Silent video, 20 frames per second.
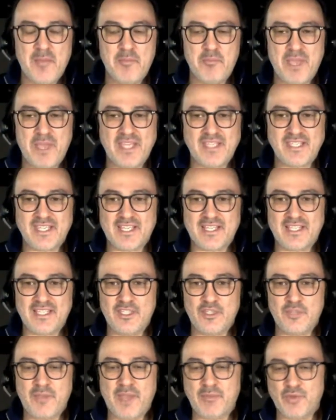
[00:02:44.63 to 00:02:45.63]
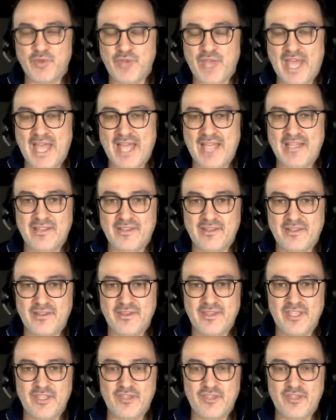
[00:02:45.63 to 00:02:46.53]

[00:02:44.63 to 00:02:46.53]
basically, to be able to handle the